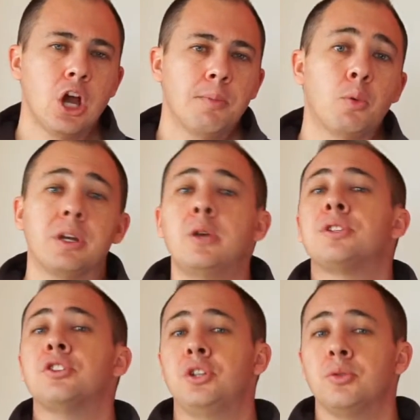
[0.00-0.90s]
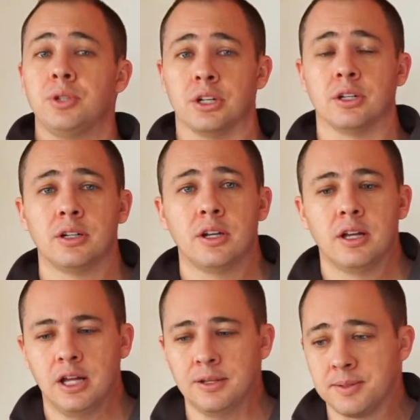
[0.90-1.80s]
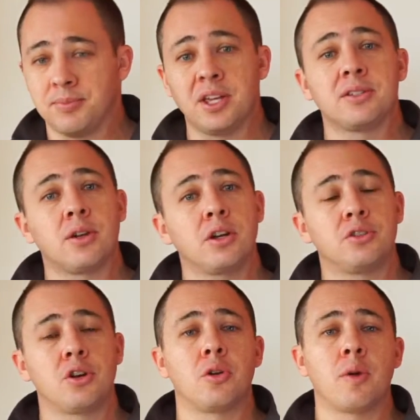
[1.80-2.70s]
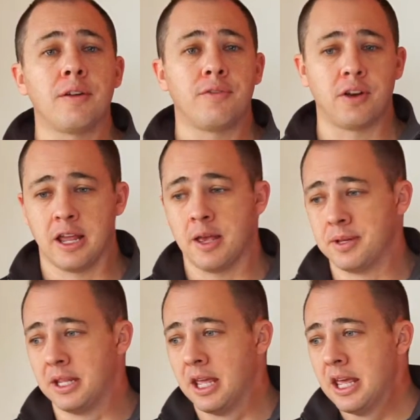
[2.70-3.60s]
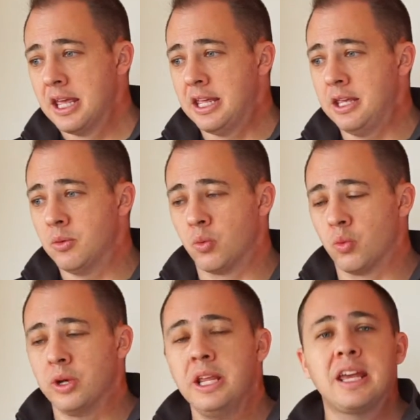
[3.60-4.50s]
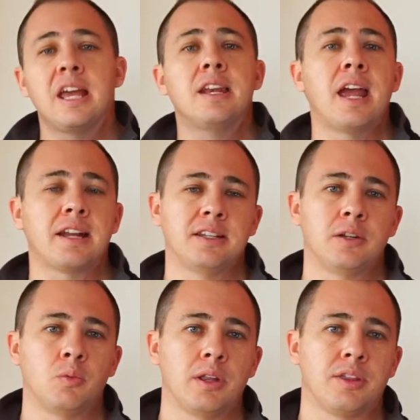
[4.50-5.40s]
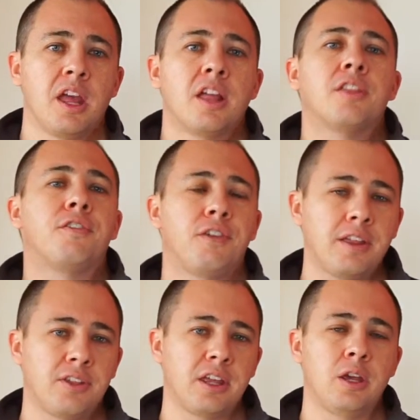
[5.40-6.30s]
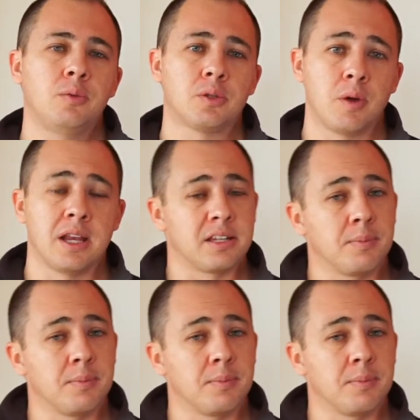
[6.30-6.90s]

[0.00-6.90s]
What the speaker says: But when he was a junior, some things started to turn around for him, and he reconnected with the faith that he was raised in.